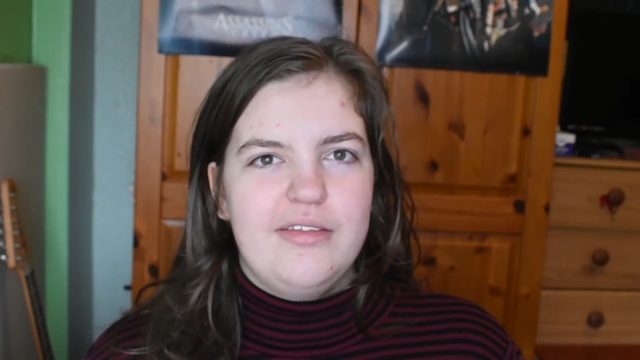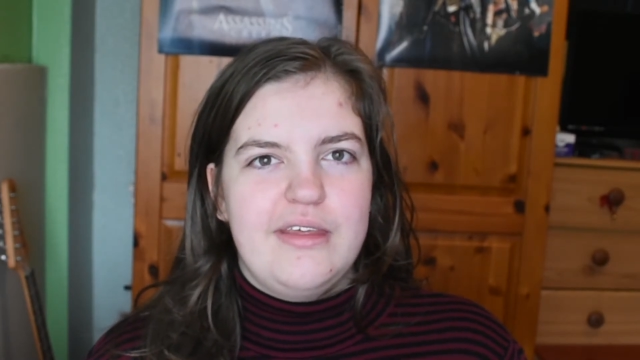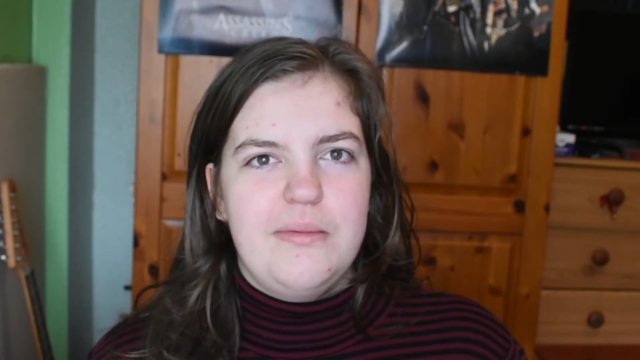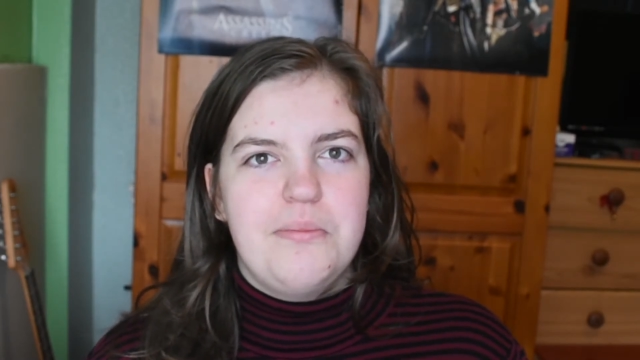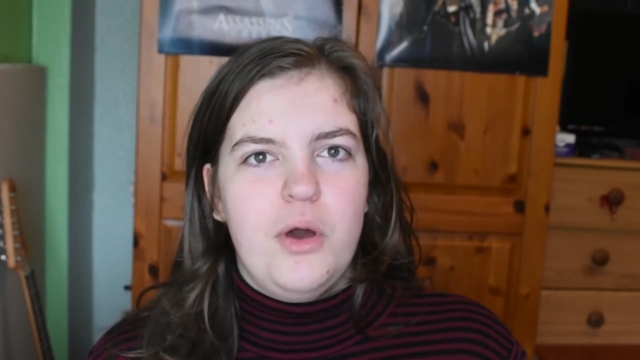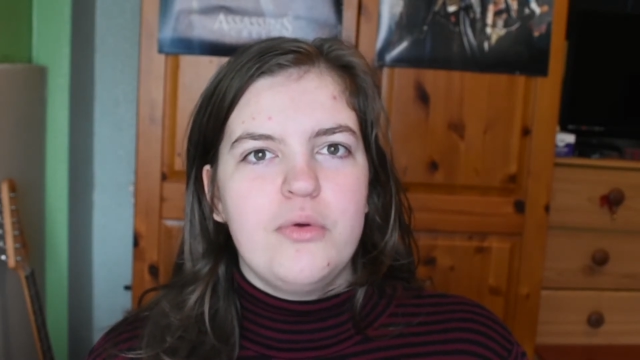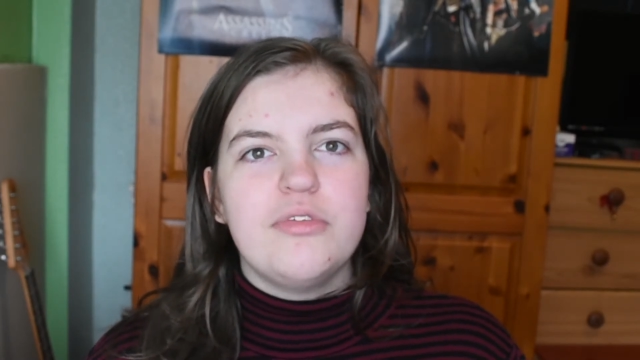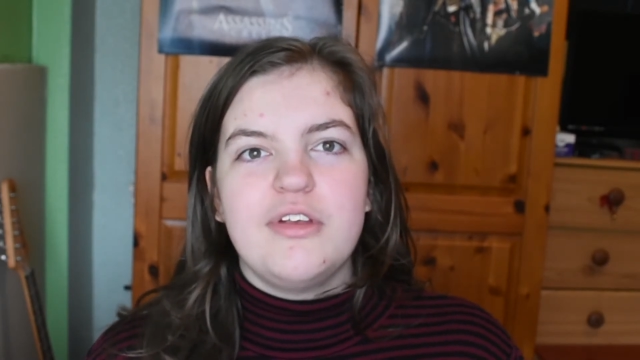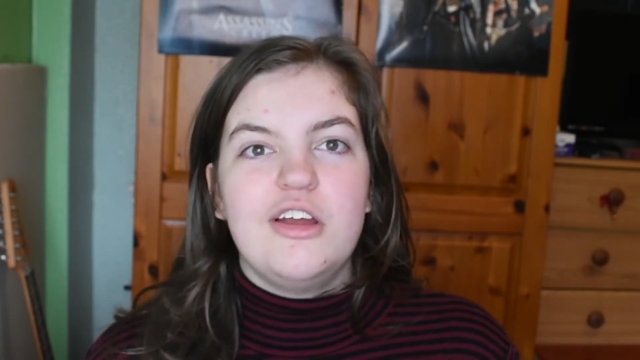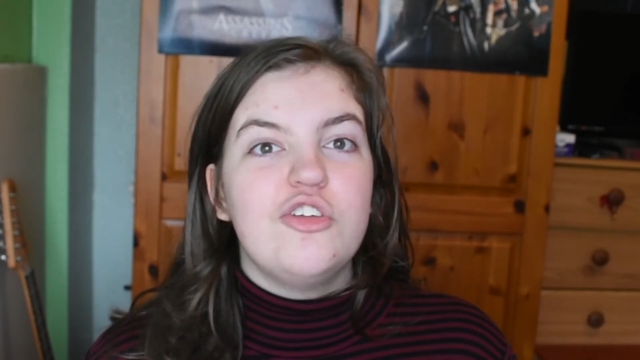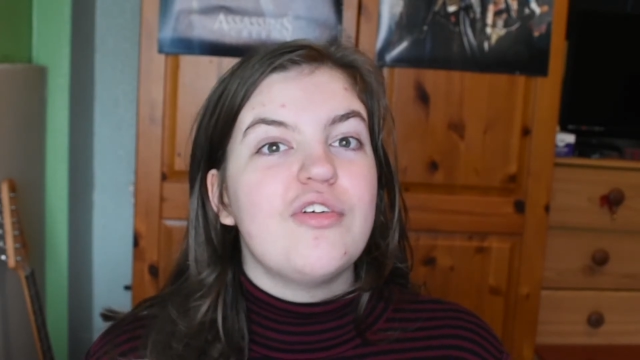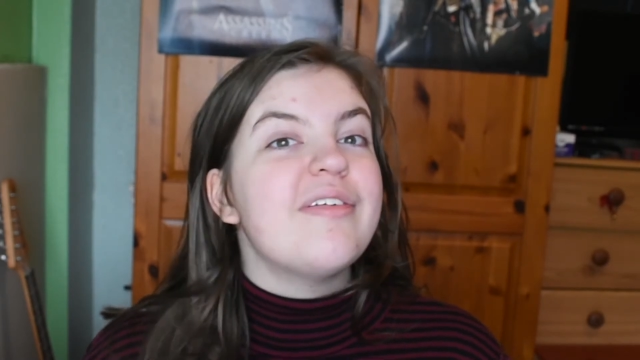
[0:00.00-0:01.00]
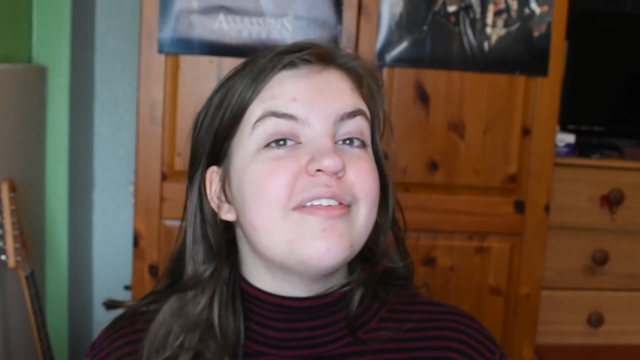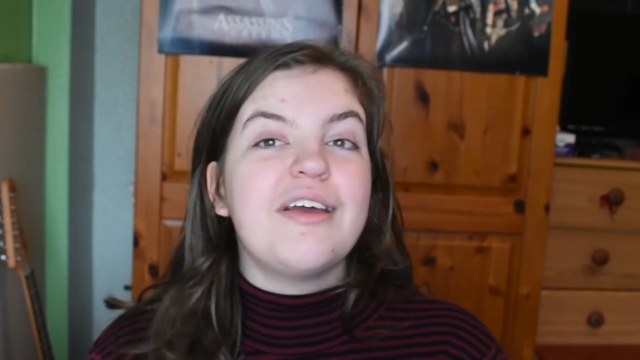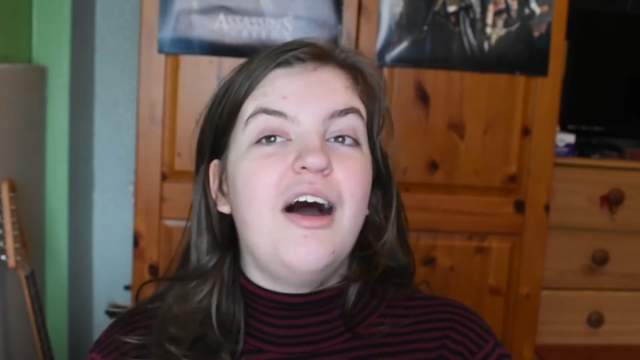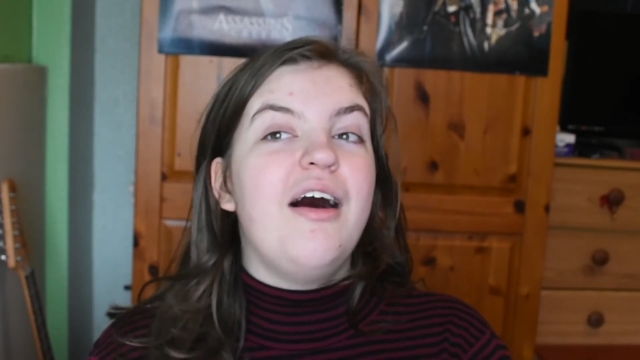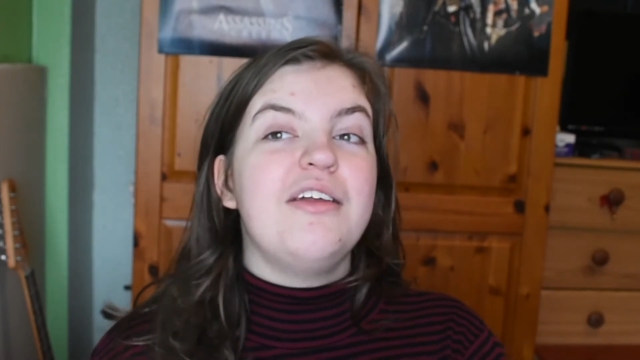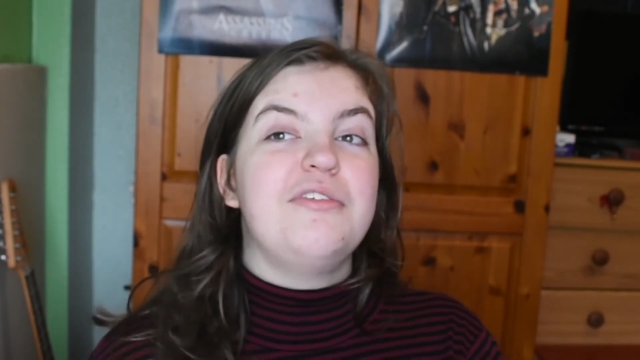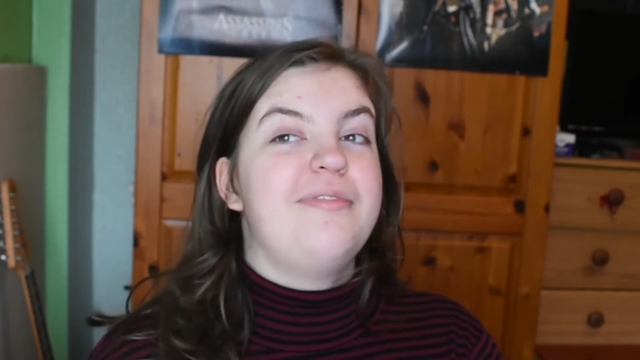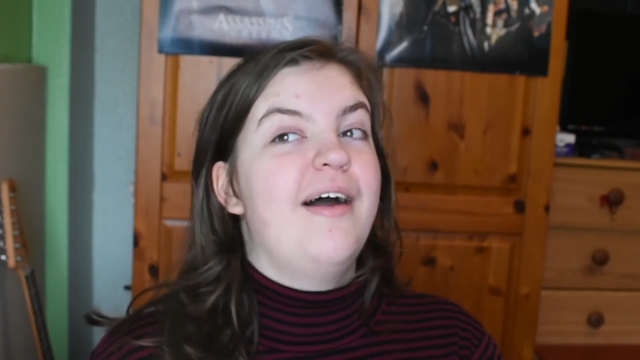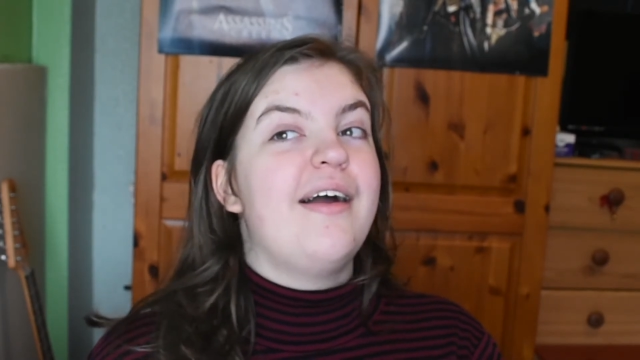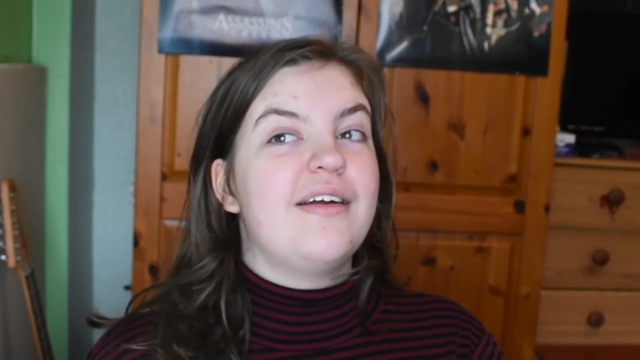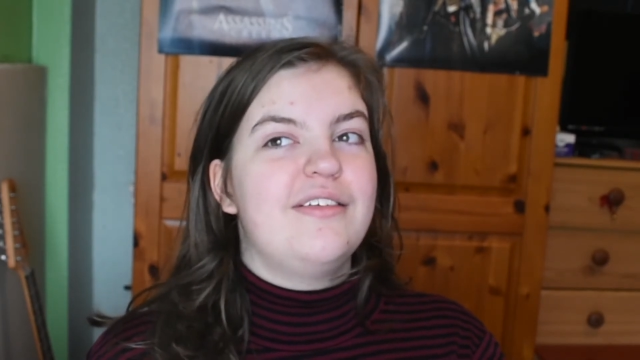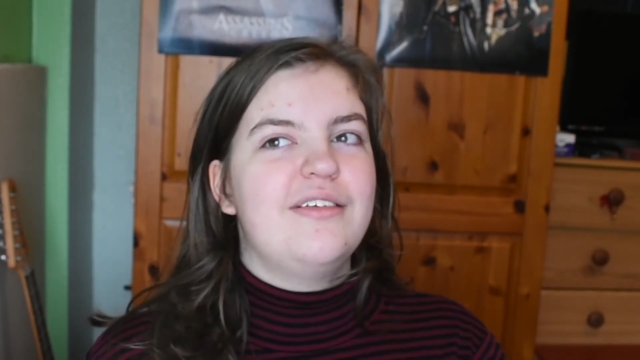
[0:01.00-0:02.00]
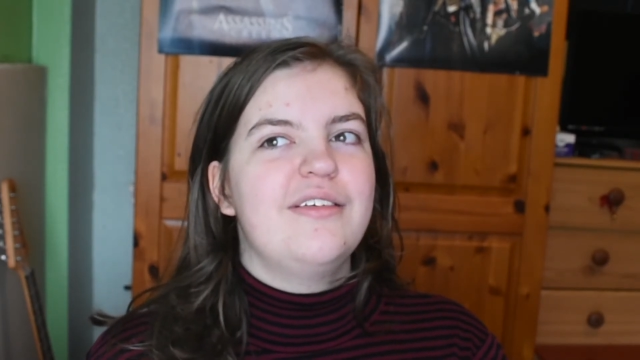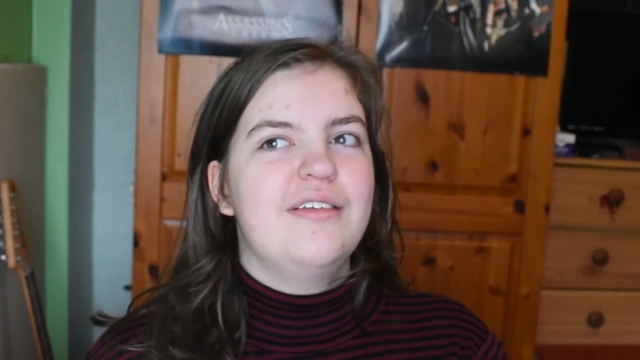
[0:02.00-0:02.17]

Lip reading: the most interesting artefact,